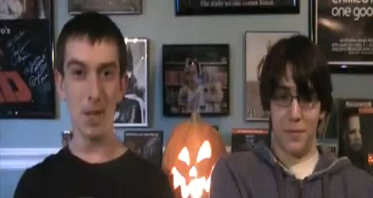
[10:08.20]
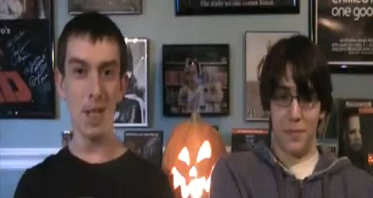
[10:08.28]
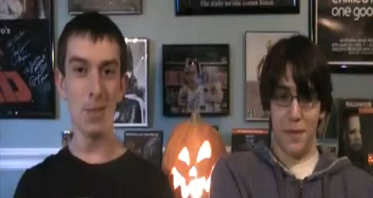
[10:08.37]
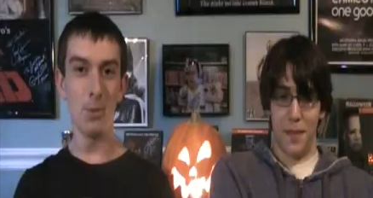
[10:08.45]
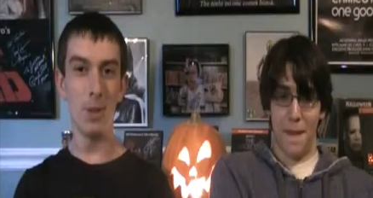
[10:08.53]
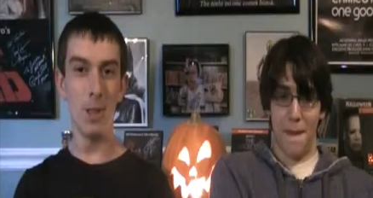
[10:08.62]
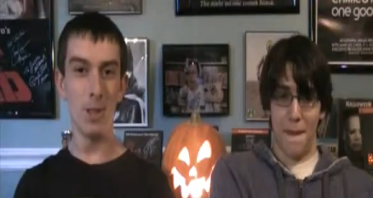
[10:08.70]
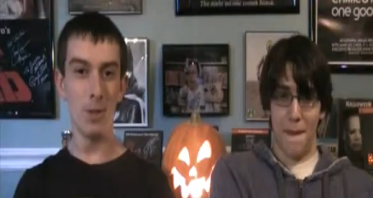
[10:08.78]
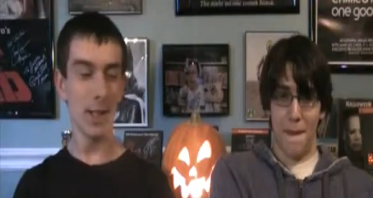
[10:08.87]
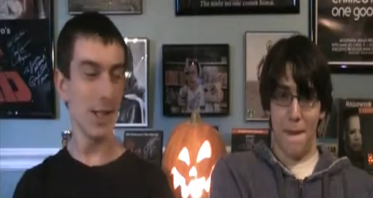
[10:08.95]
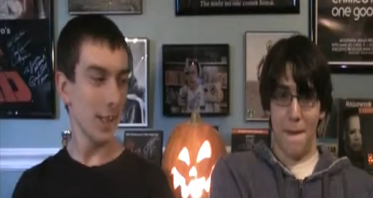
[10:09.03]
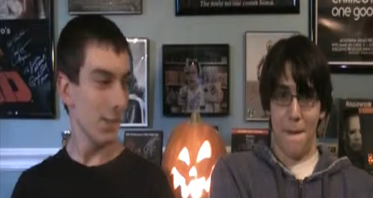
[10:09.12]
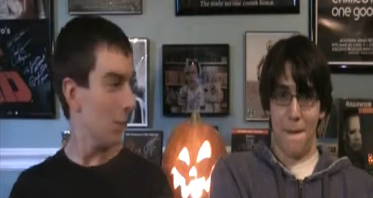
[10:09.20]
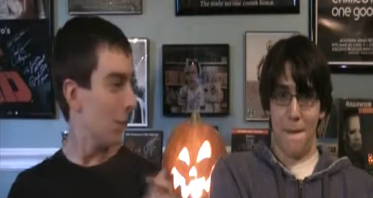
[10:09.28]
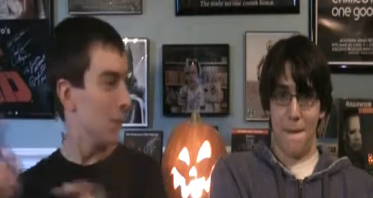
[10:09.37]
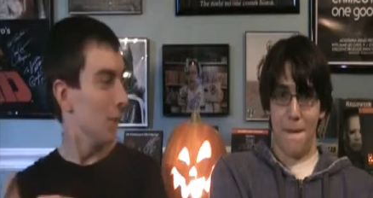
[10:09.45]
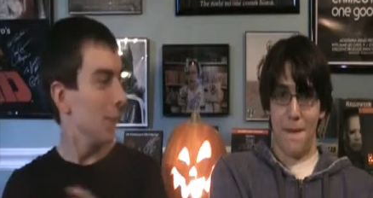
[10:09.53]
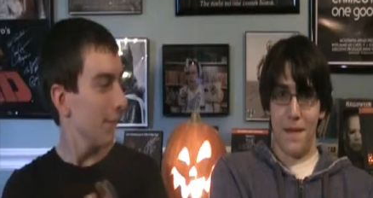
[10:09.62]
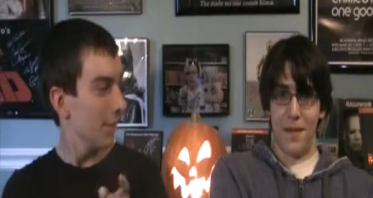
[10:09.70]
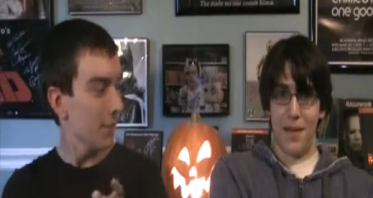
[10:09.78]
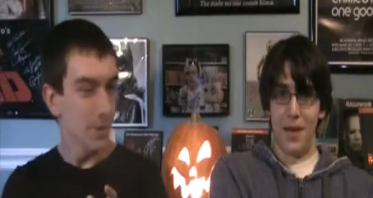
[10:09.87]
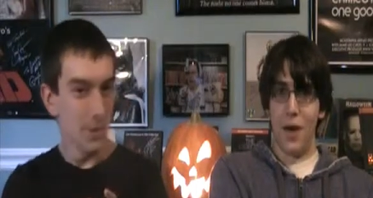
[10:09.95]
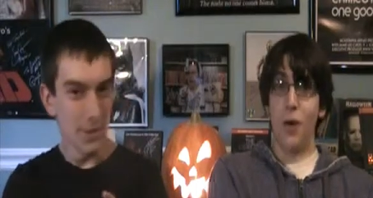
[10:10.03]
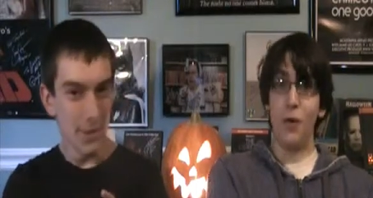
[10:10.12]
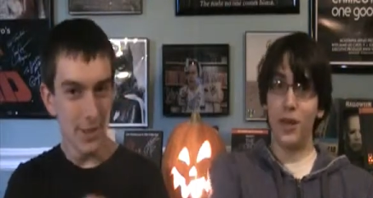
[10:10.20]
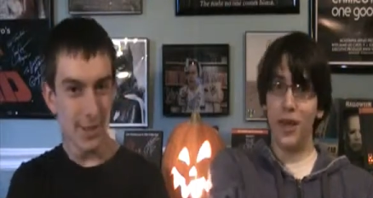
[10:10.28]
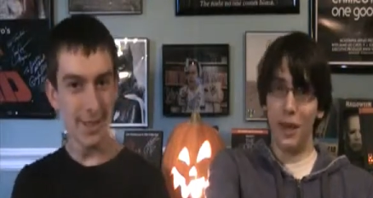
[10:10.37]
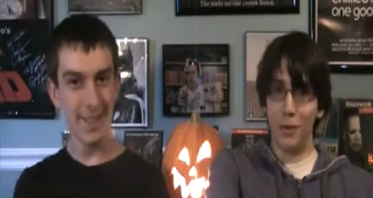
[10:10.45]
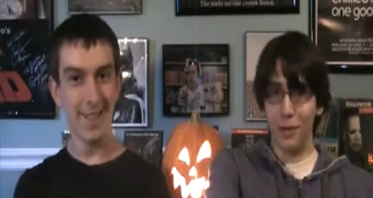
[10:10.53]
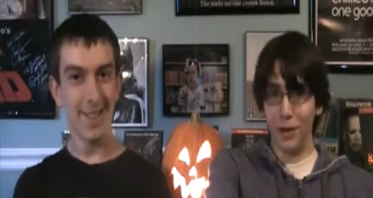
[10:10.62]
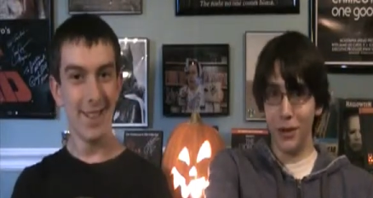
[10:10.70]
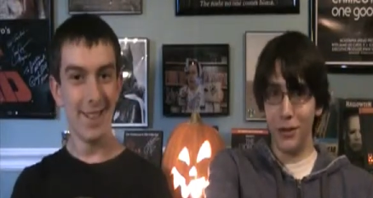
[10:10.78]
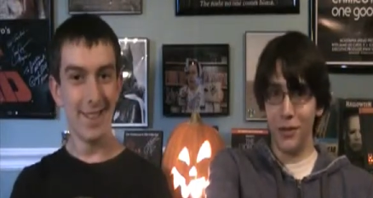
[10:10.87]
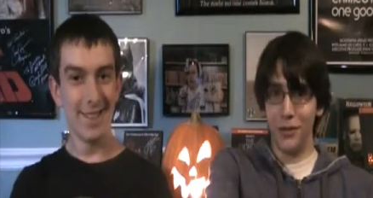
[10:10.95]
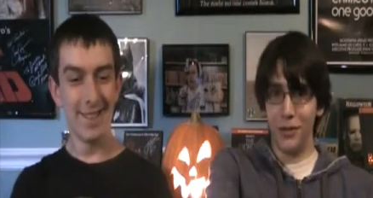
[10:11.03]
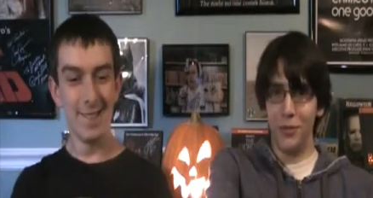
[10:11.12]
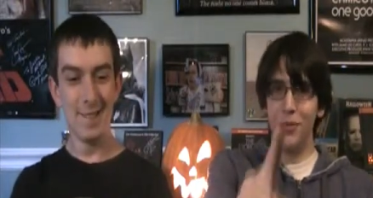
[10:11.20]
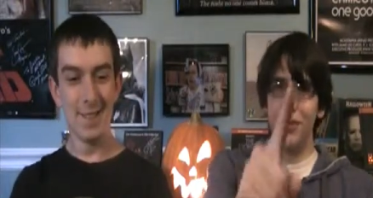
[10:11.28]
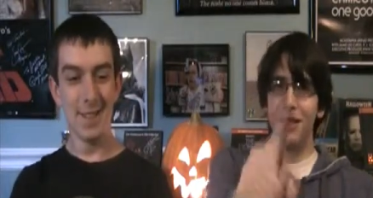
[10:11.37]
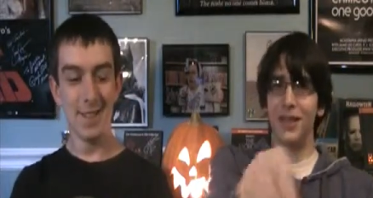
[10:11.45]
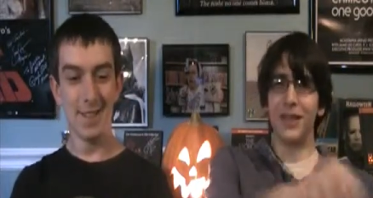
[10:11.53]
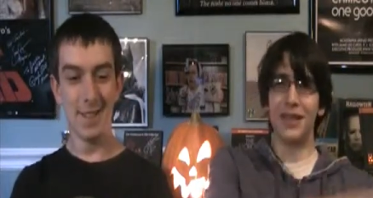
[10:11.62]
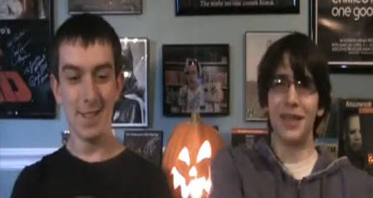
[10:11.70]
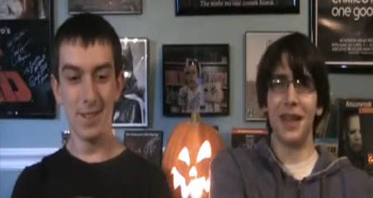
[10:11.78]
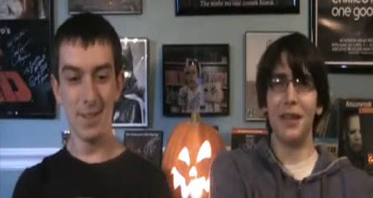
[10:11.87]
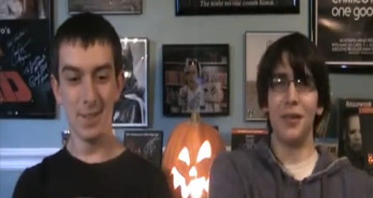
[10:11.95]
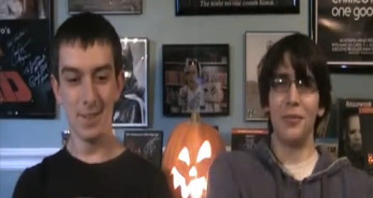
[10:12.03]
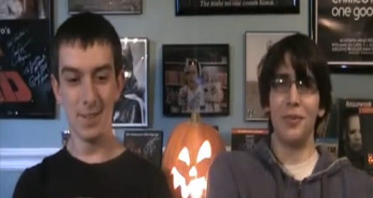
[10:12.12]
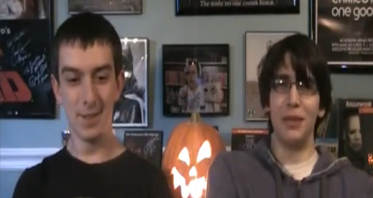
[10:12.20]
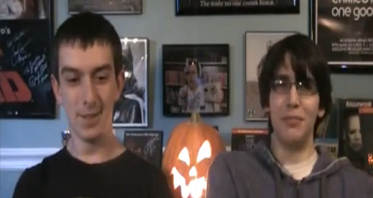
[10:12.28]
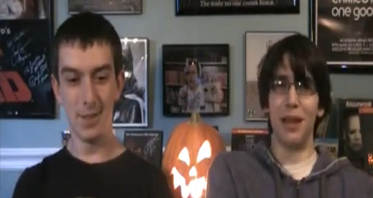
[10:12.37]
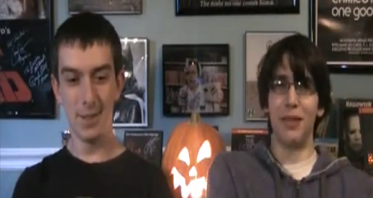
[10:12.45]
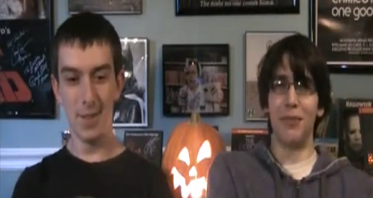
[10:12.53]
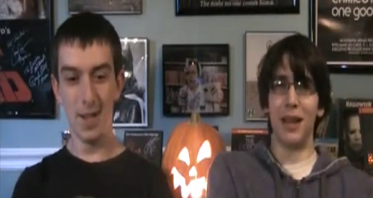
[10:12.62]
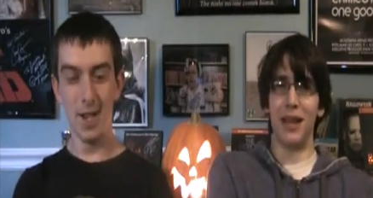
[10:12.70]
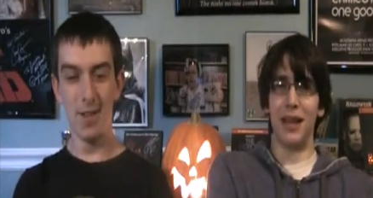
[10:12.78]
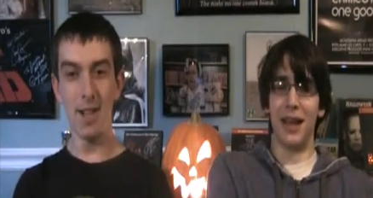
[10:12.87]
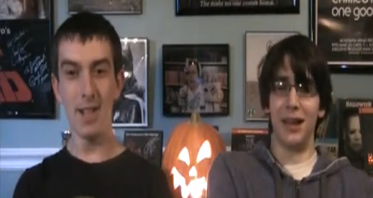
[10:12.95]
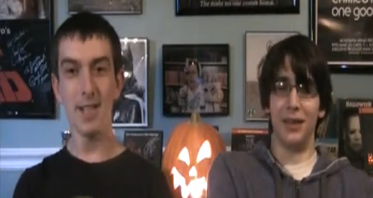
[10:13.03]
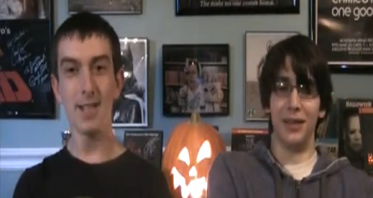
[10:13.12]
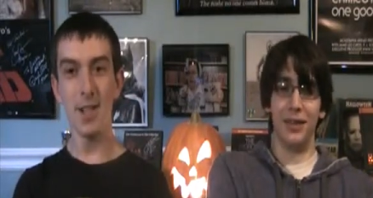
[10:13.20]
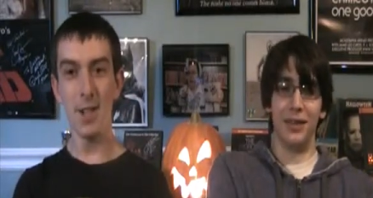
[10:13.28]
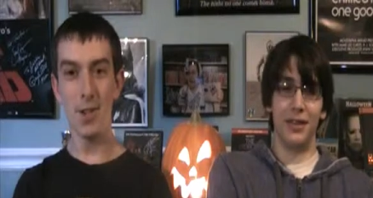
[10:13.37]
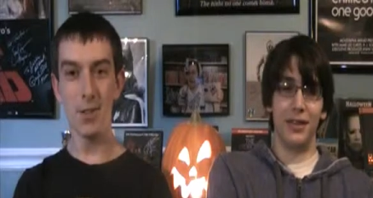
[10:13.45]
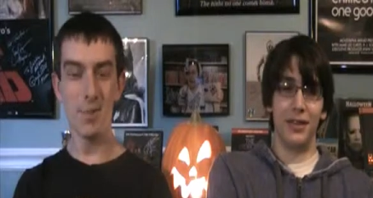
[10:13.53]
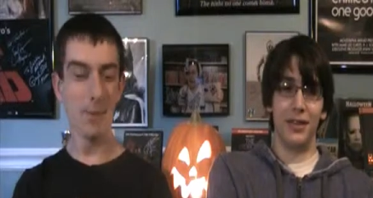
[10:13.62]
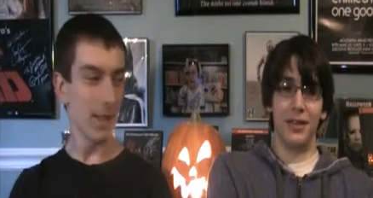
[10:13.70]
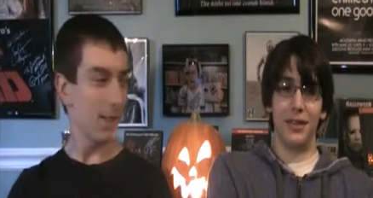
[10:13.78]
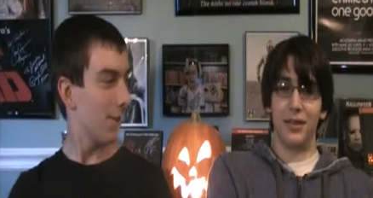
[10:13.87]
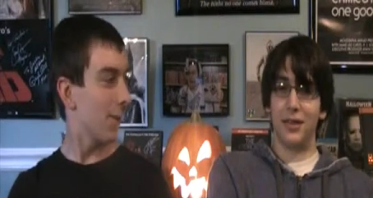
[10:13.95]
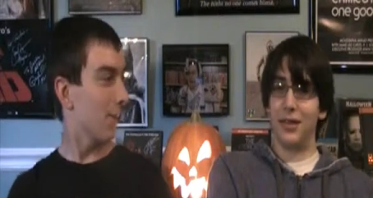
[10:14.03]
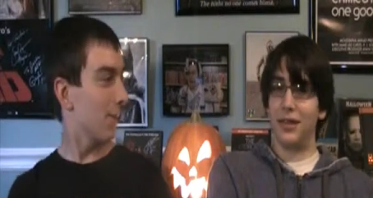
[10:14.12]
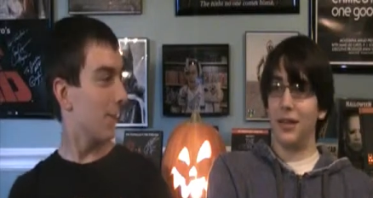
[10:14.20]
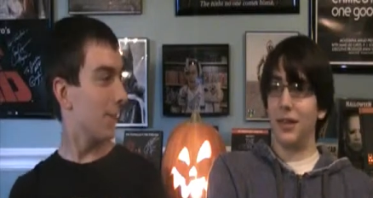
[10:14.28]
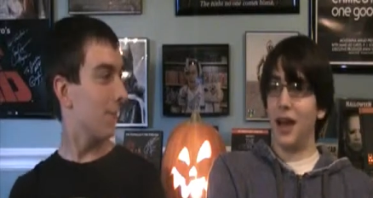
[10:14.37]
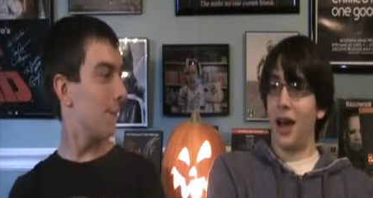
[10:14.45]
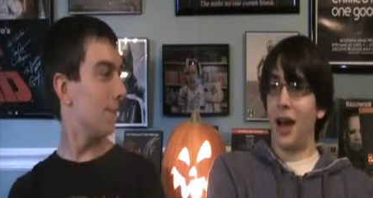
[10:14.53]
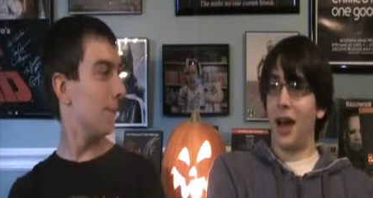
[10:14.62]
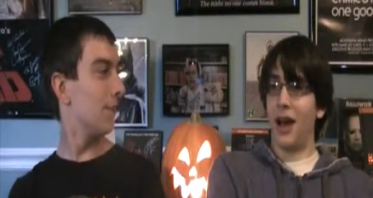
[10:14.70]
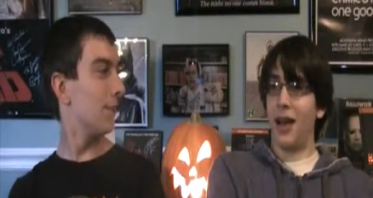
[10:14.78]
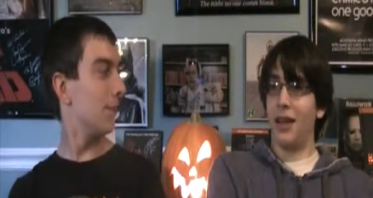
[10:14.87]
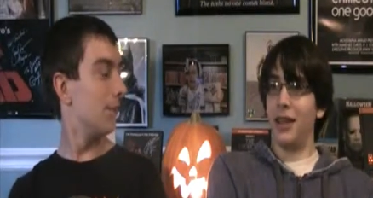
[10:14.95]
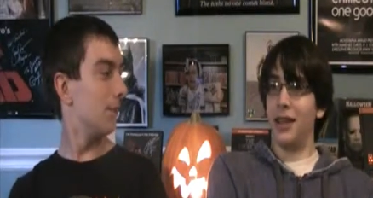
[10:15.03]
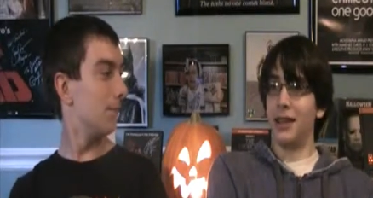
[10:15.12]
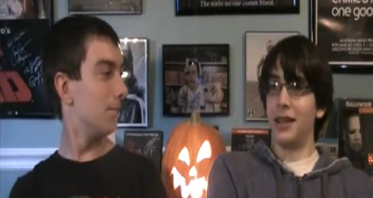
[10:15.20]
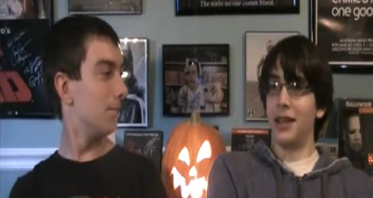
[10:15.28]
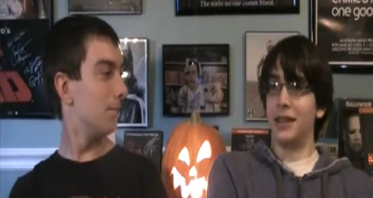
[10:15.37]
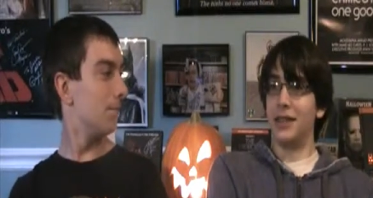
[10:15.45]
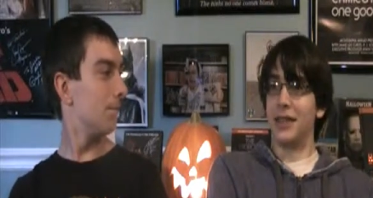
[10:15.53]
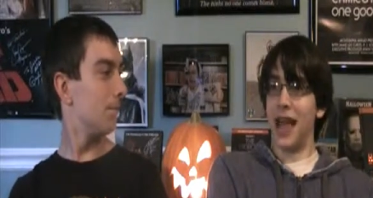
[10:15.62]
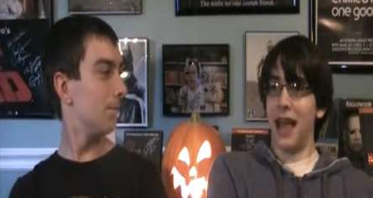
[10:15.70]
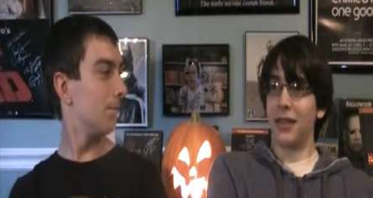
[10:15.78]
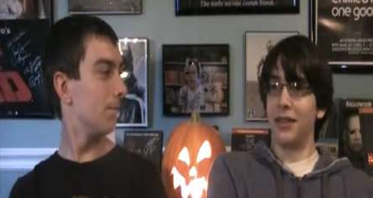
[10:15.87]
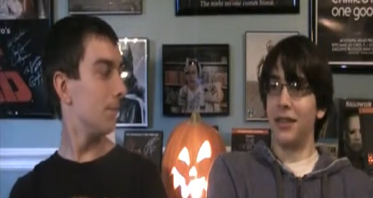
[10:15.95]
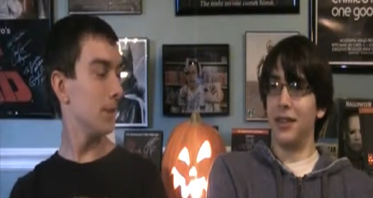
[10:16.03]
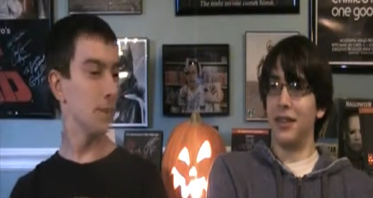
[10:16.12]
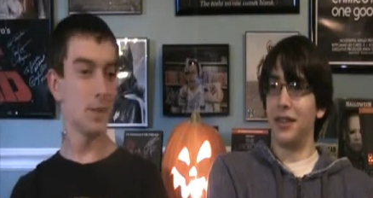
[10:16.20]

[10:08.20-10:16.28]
Speaker 1: price of one, we're going to give you two reviews. Oh, yeah.
Speaker 2: We're going to review the Psycho remake right All now. Psycho remake. Go. Uh, it's exactly the